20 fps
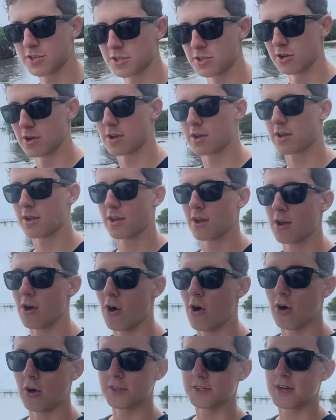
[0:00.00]
snook
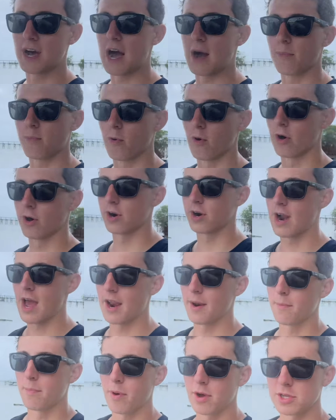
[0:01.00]
on top water,
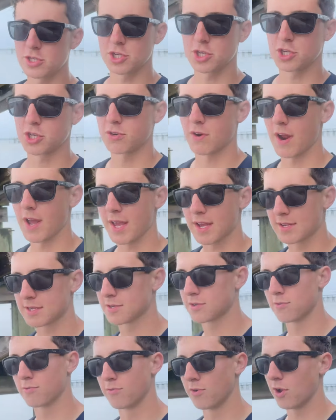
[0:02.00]
had a bunch of
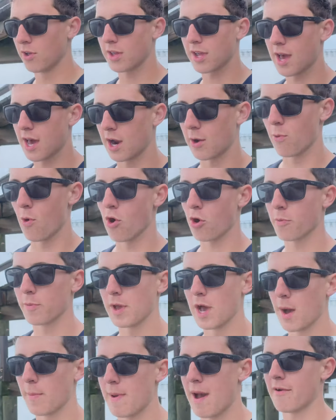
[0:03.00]
strikes, really kind of woke me
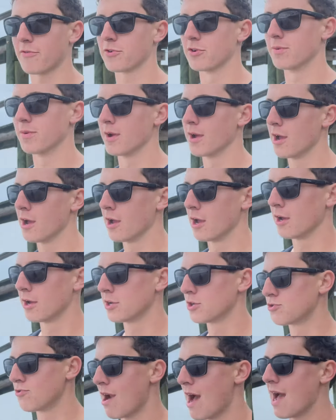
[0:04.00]
up after
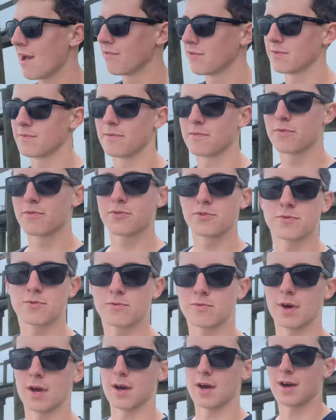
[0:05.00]
driving
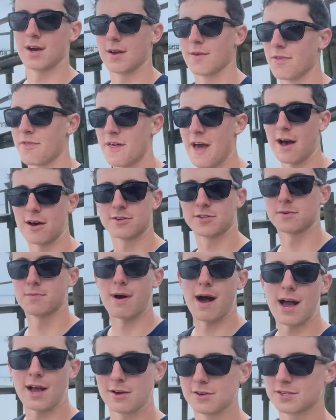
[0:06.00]
a uh, thousand
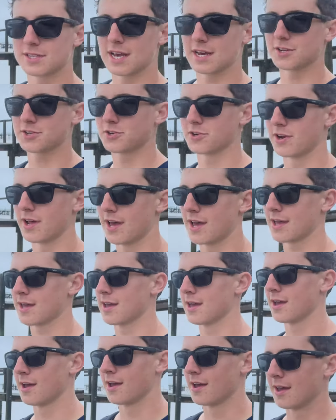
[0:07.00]
miles yesterday,
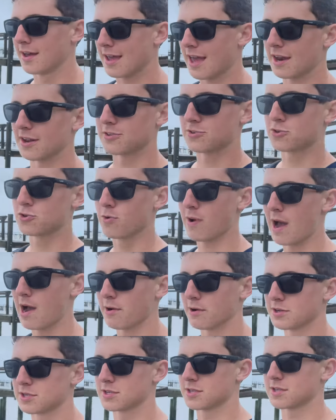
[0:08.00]
getting two
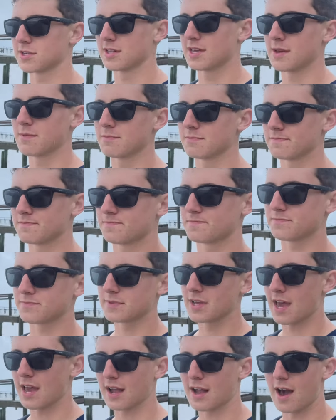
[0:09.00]
hours of sleep
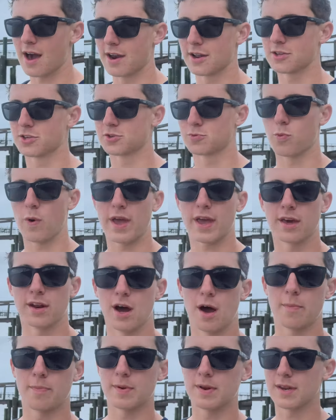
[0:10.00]
and kind of just waking
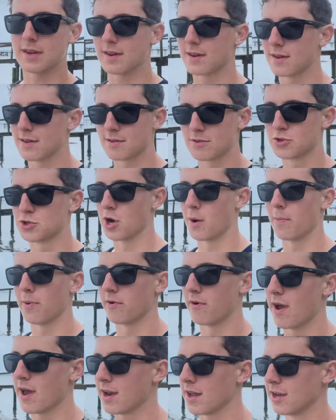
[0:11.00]
up and jumping
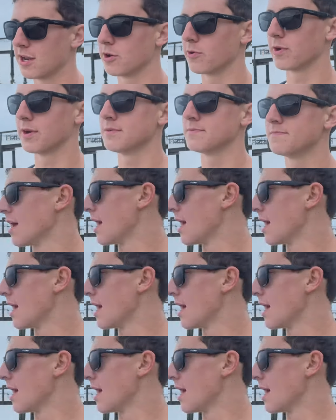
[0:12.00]
right into it.